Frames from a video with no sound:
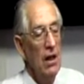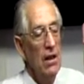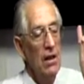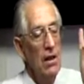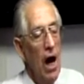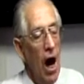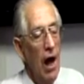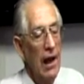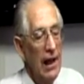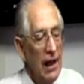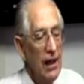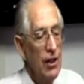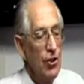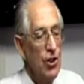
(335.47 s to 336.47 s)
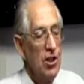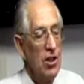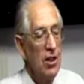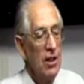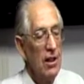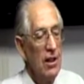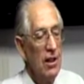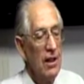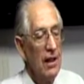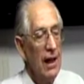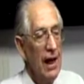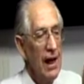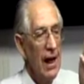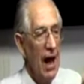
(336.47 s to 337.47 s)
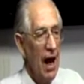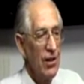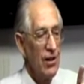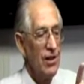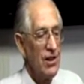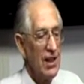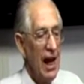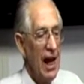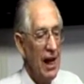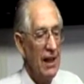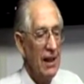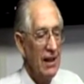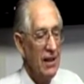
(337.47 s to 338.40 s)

knowledge and understanding.